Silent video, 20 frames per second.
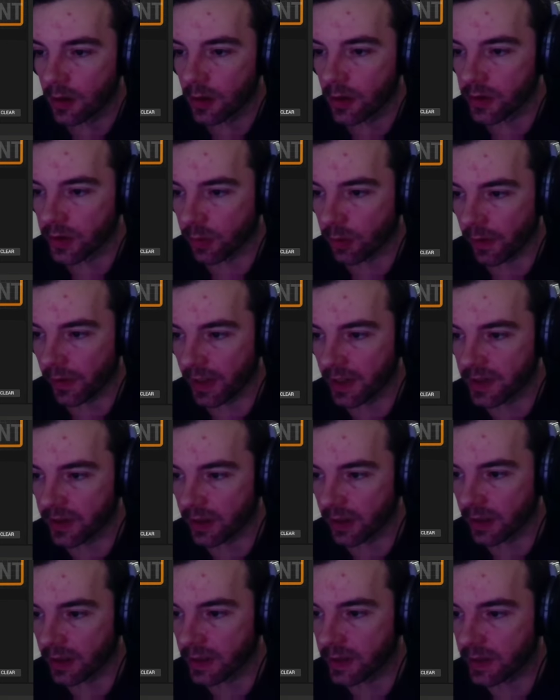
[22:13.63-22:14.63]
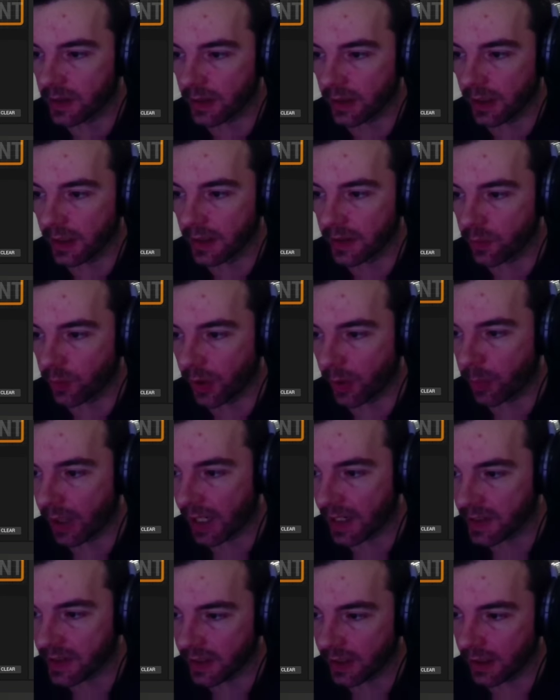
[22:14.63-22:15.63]
So what this does is we're
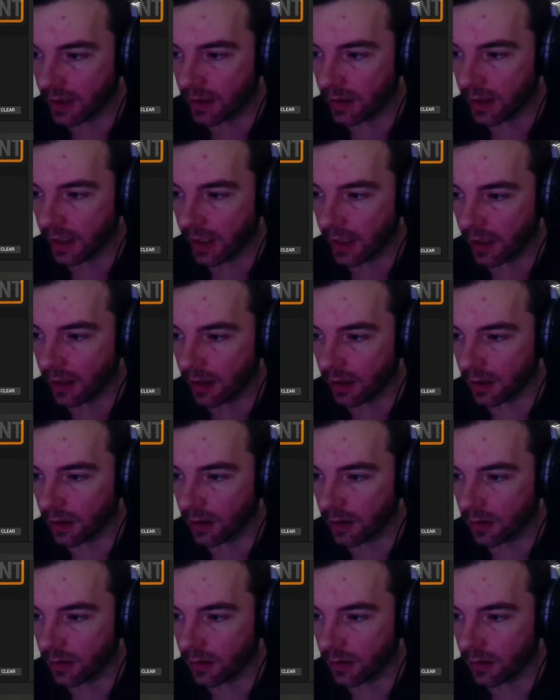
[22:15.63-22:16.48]
passing in